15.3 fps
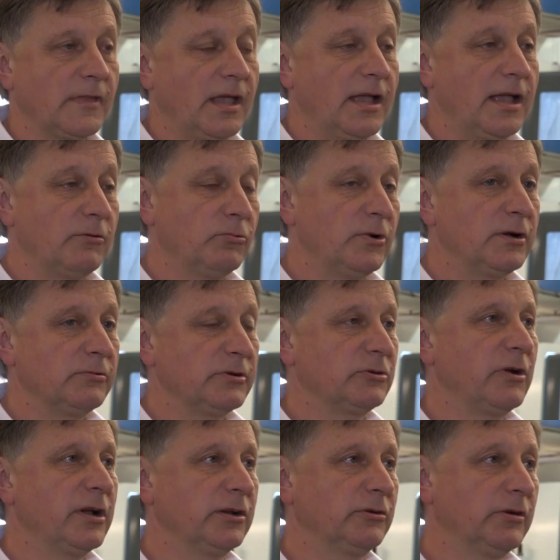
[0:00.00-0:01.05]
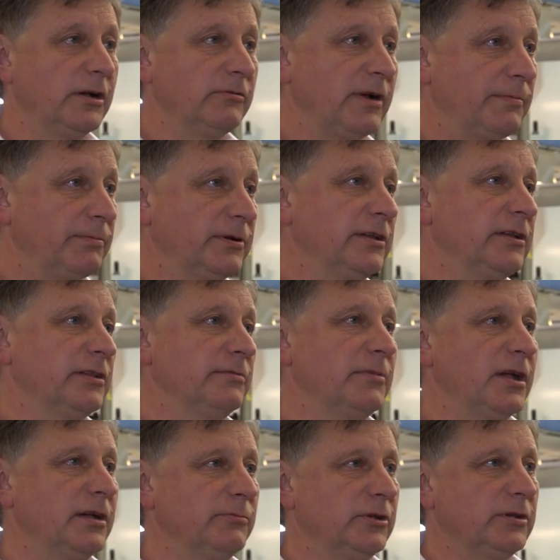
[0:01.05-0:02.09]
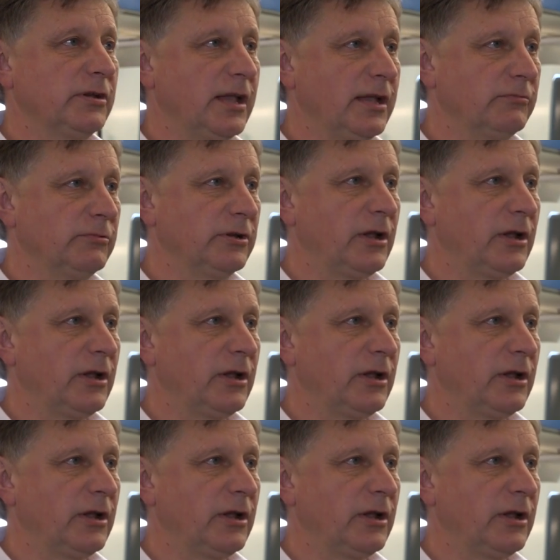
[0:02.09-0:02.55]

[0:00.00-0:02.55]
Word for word: Uh, well, we're growing quite rapidly at the moment. Uh, we're